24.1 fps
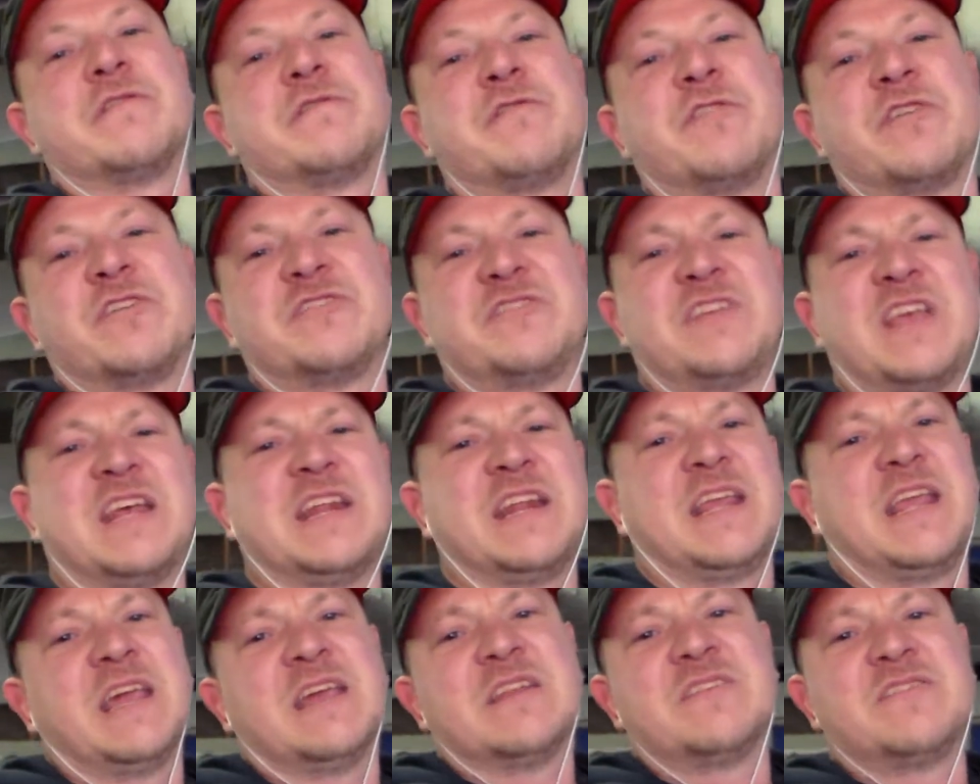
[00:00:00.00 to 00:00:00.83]
their first
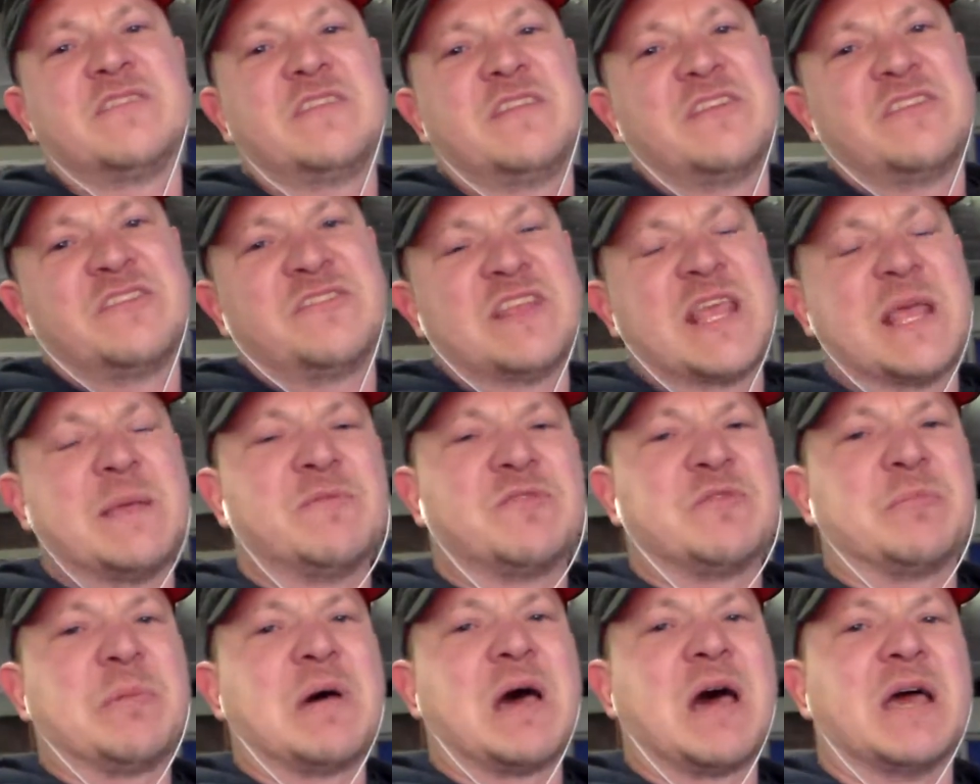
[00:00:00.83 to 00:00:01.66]
aid kits in the same
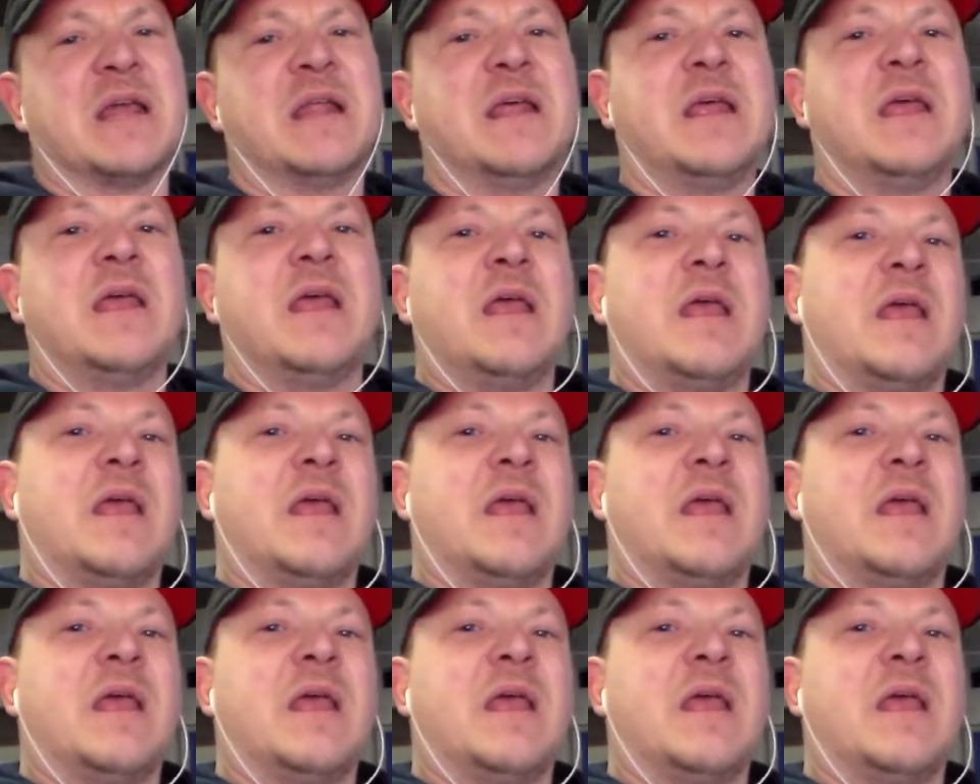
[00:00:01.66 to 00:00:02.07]
spot.